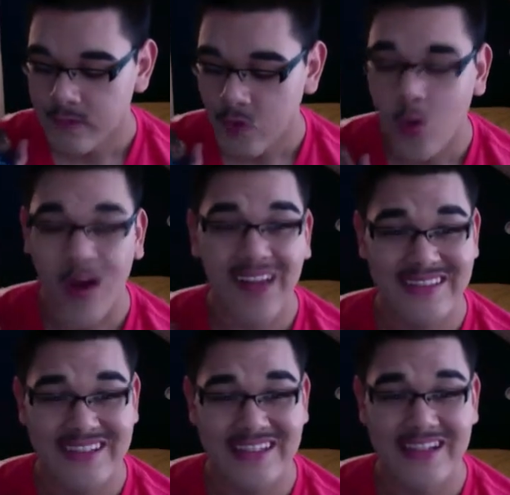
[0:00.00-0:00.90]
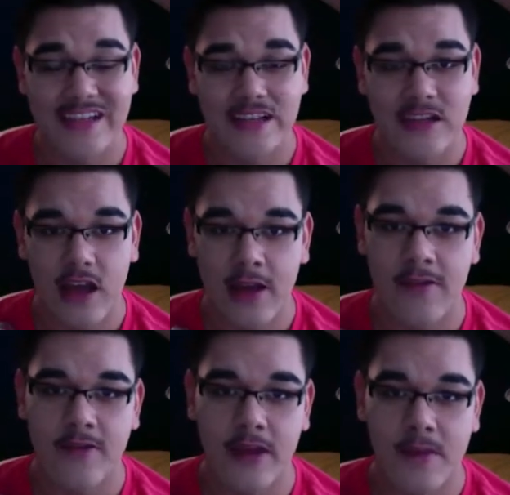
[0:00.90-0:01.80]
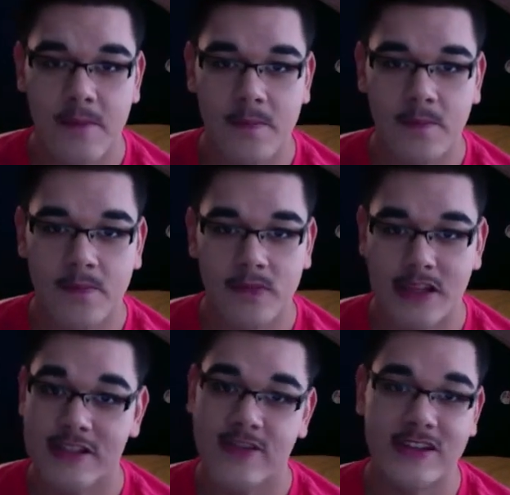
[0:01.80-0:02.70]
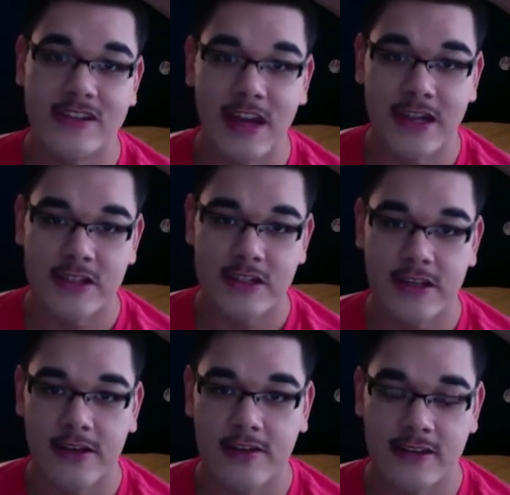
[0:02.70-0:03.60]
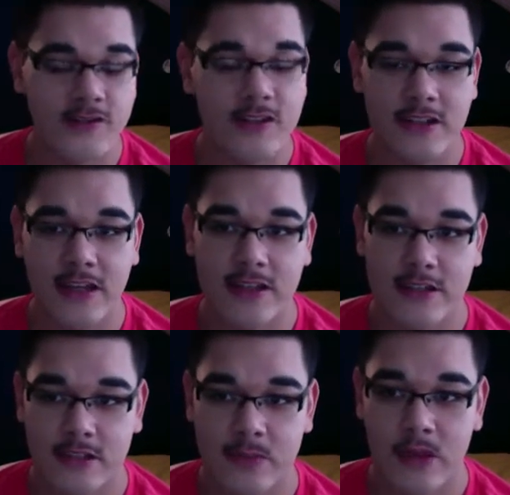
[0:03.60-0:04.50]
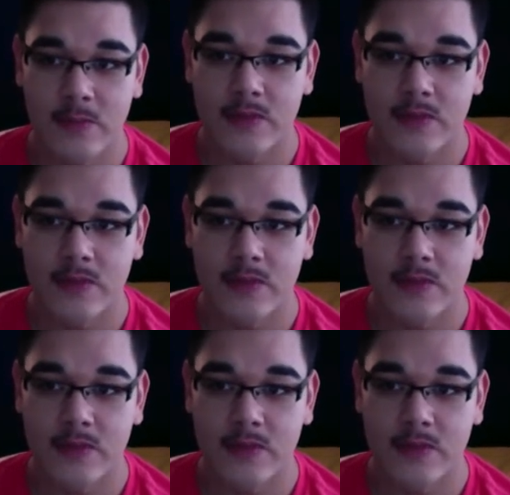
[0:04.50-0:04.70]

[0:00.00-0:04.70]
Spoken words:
quality of them is fantastic. It's fantastic to me. I'm